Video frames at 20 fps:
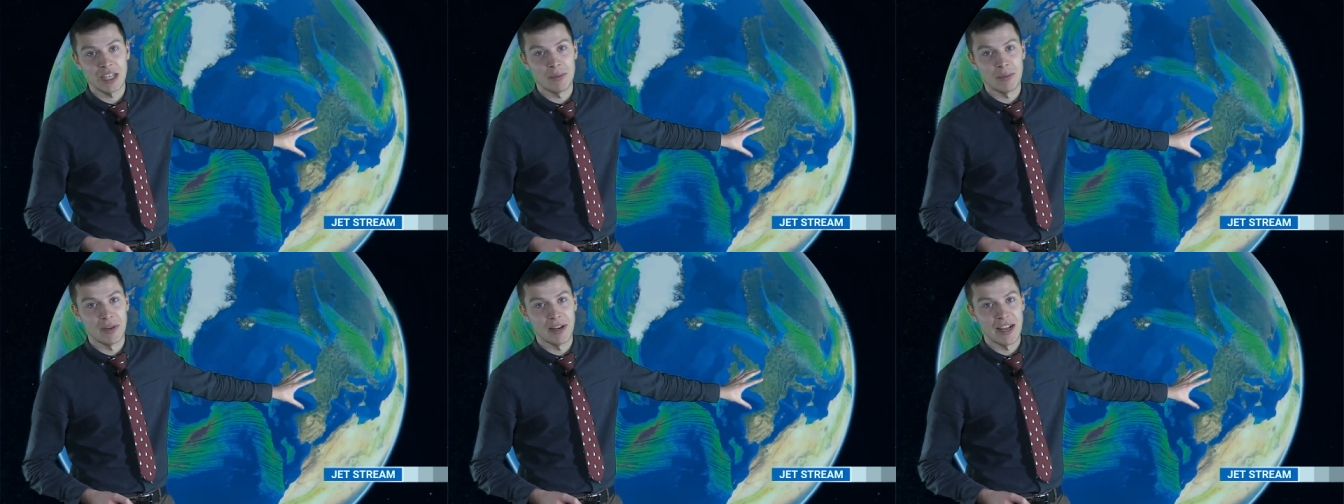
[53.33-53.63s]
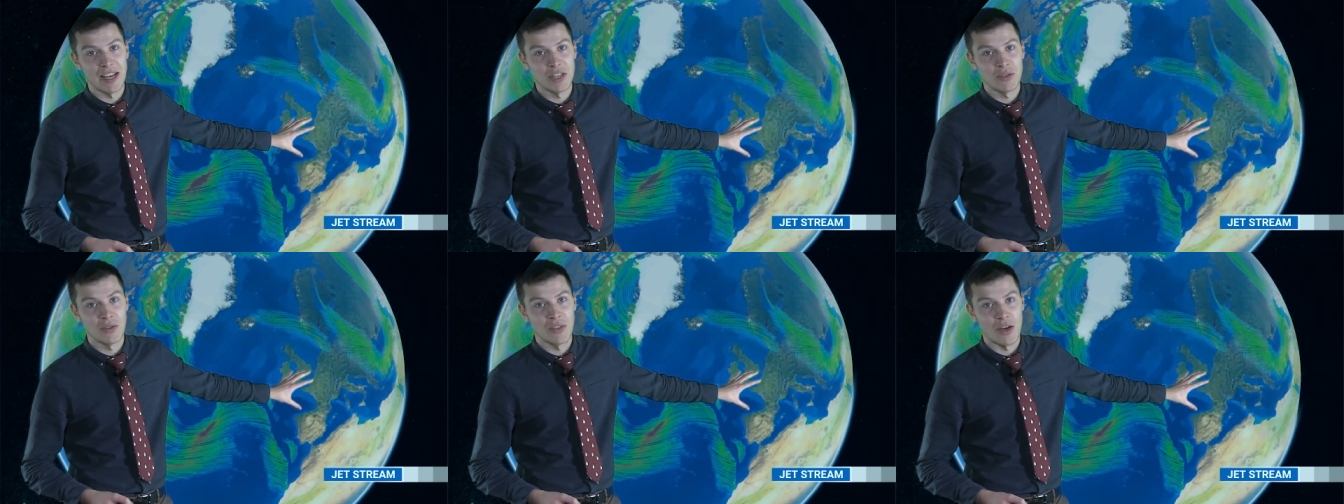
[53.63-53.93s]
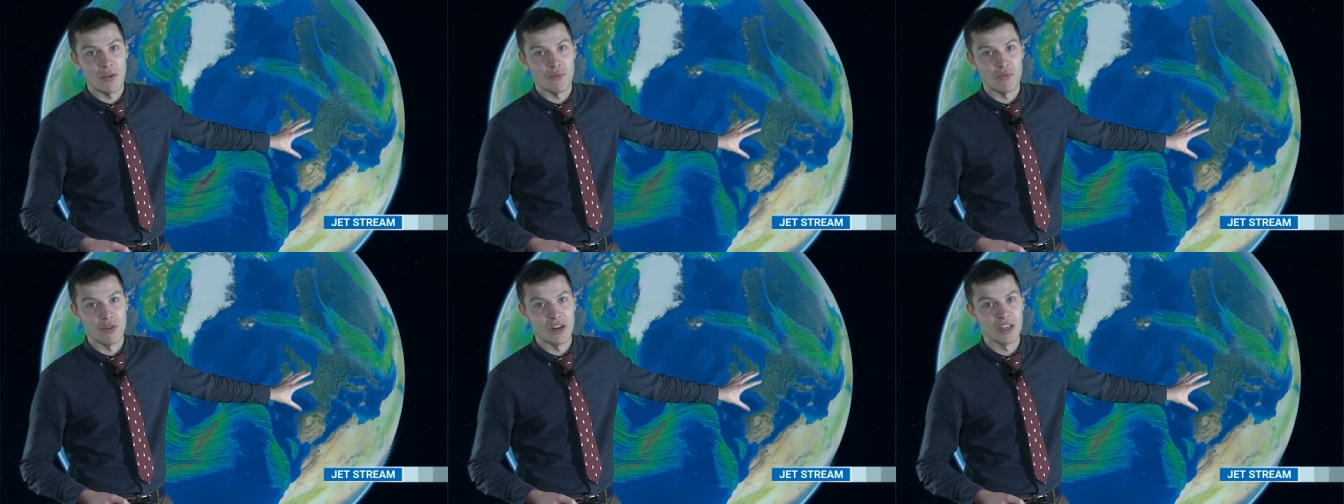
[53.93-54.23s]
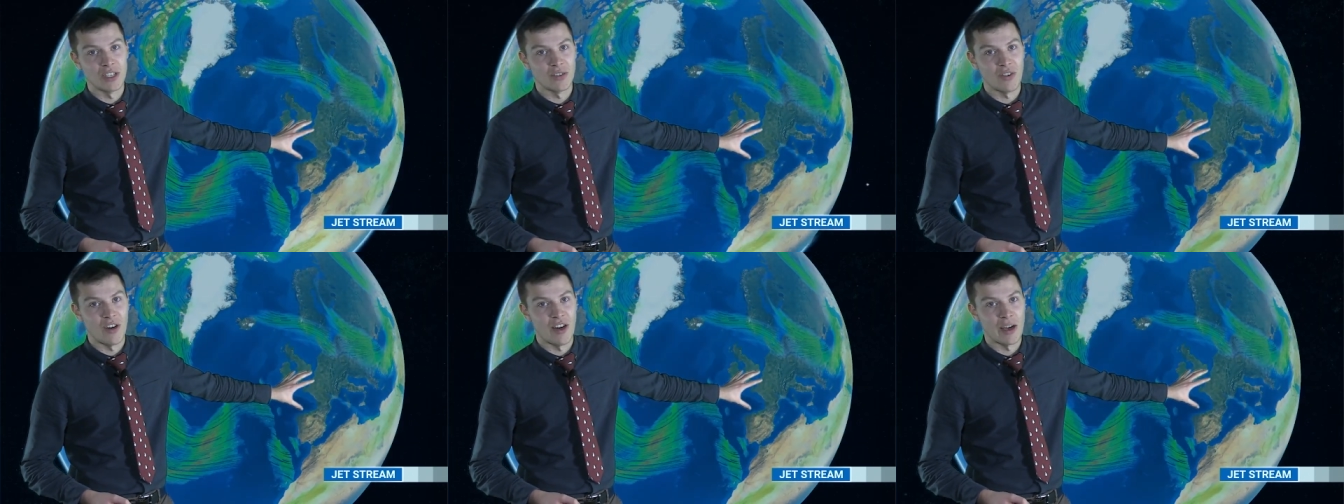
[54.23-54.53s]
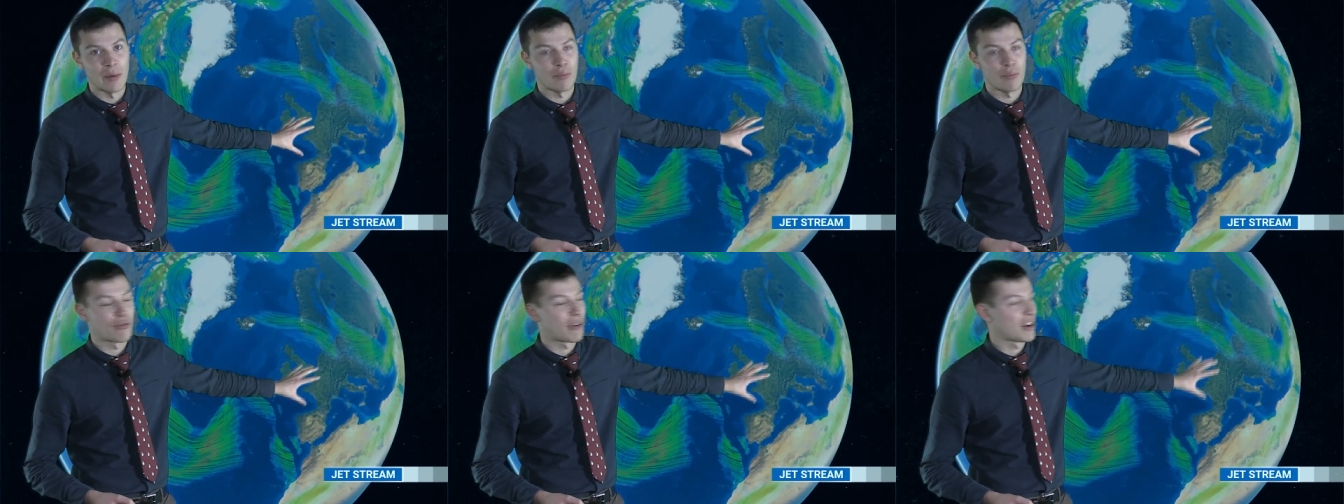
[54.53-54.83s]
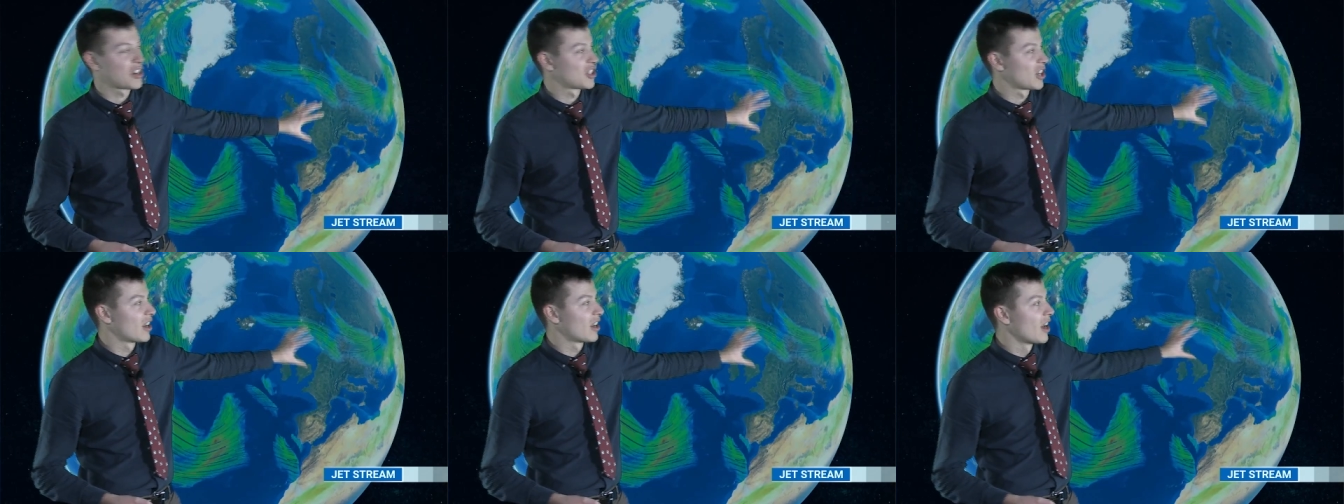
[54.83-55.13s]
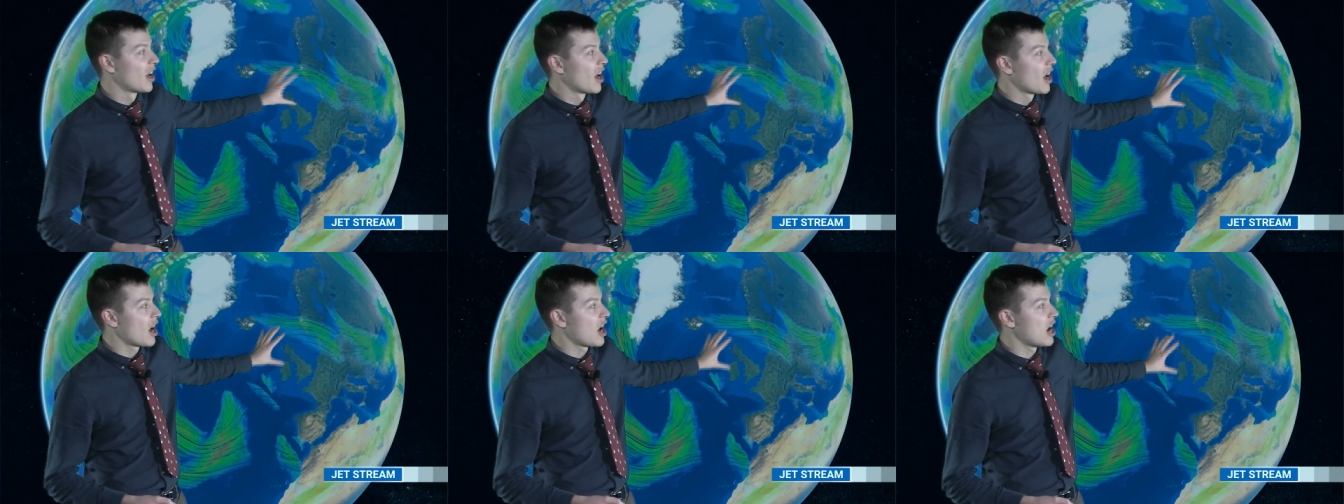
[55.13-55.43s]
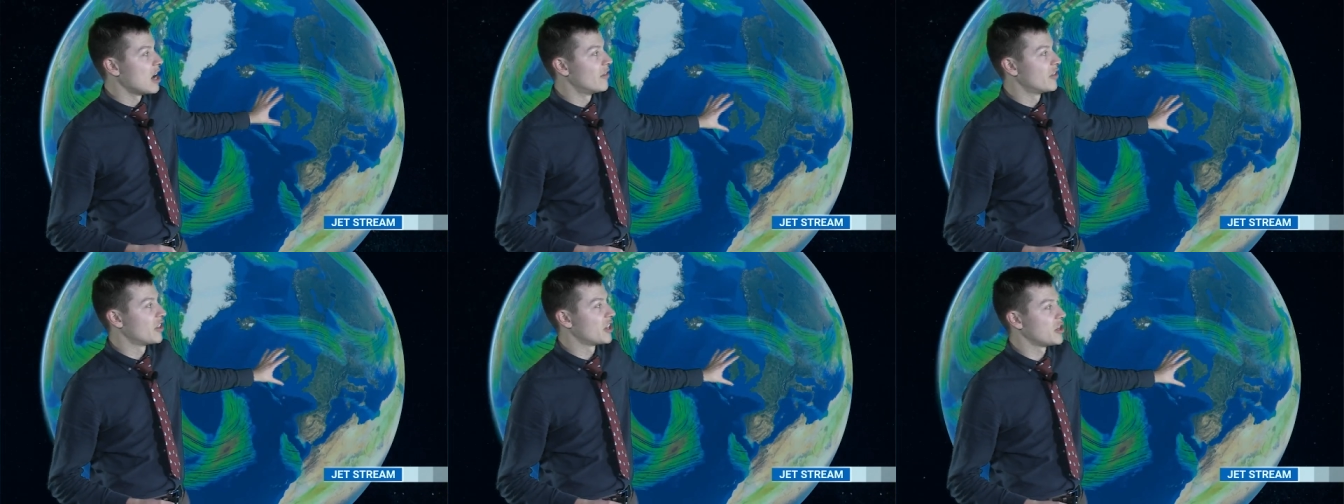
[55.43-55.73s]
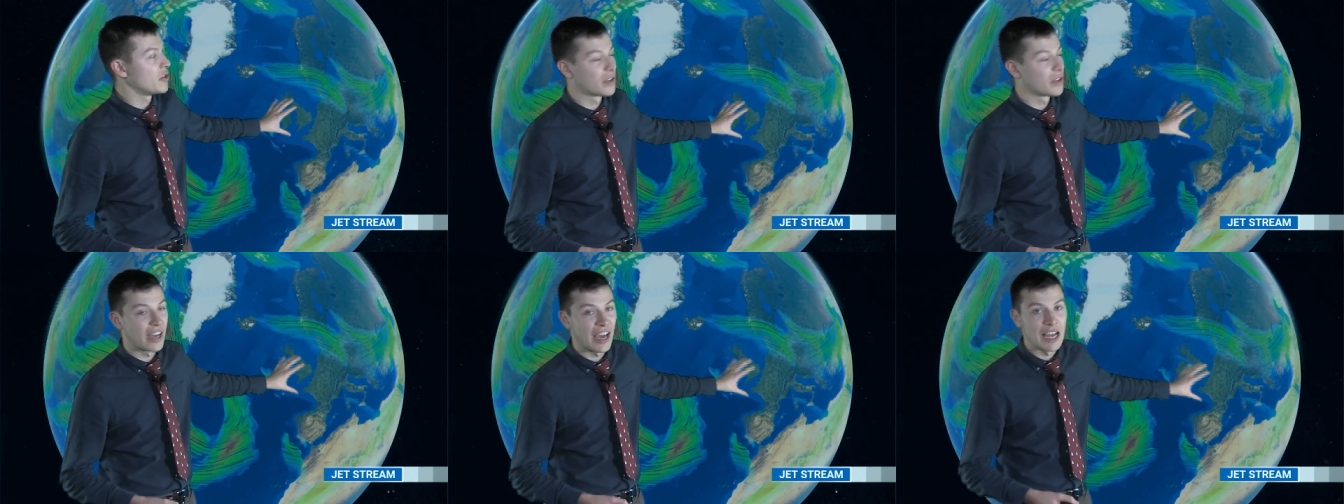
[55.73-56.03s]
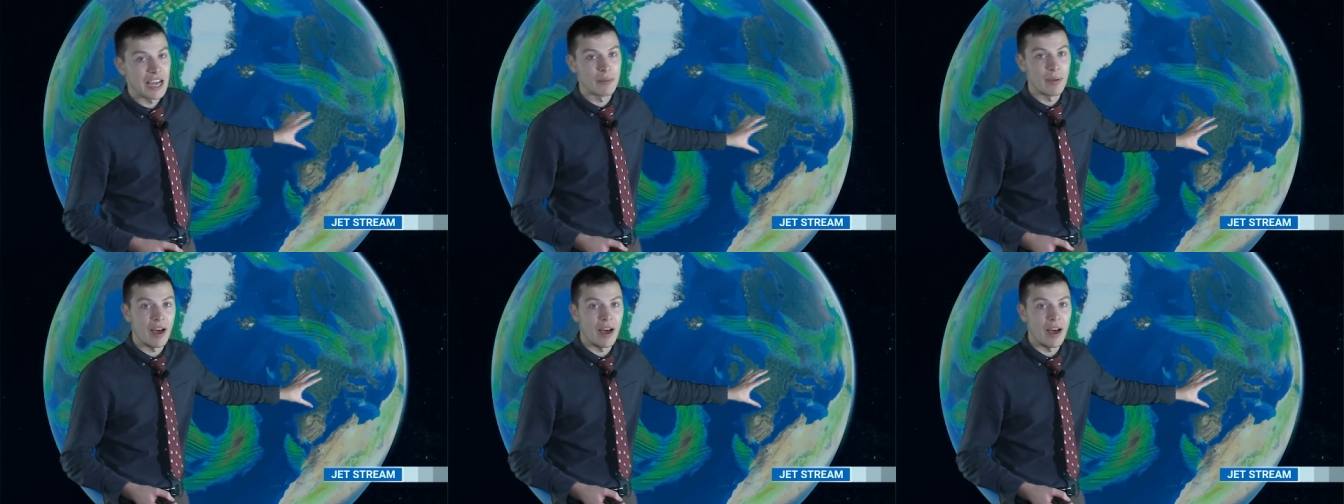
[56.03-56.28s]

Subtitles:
couple of days with that ridge of high pressure over the UK.